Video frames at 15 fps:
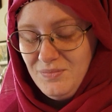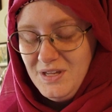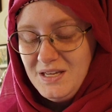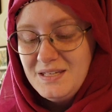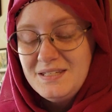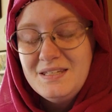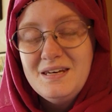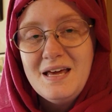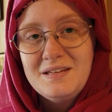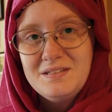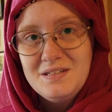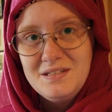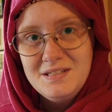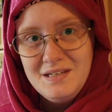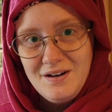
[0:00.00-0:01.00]
is
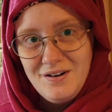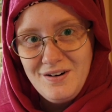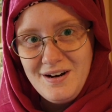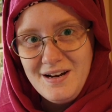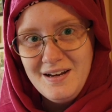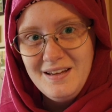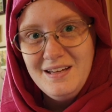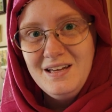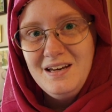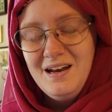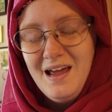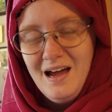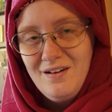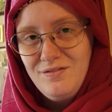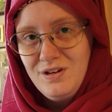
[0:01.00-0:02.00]
necessary in
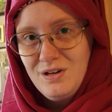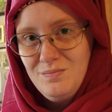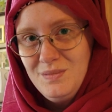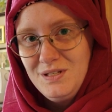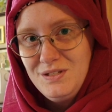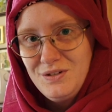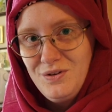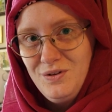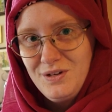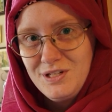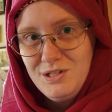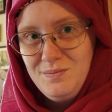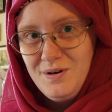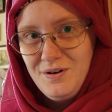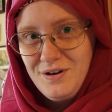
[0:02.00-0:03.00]
having a mystical
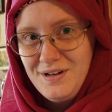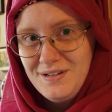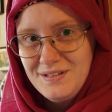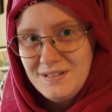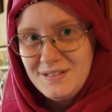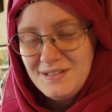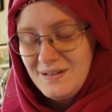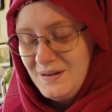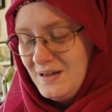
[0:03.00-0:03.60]
experience.